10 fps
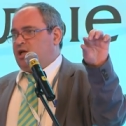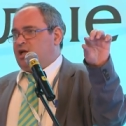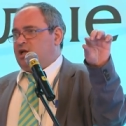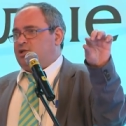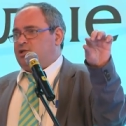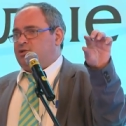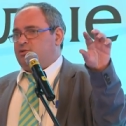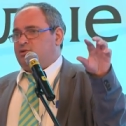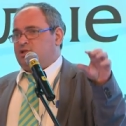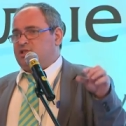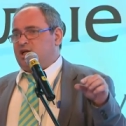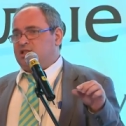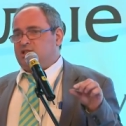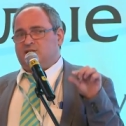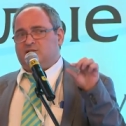and to
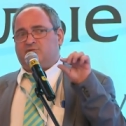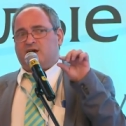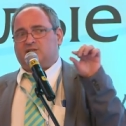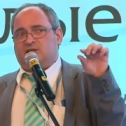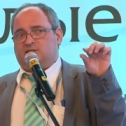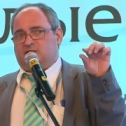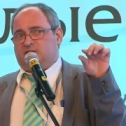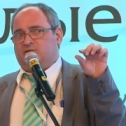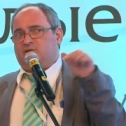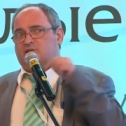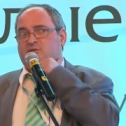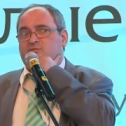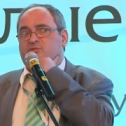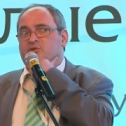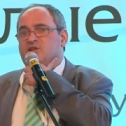study the drug sensitivity
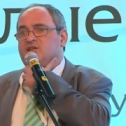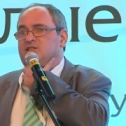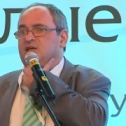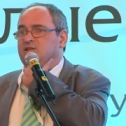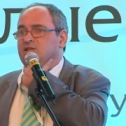for these cell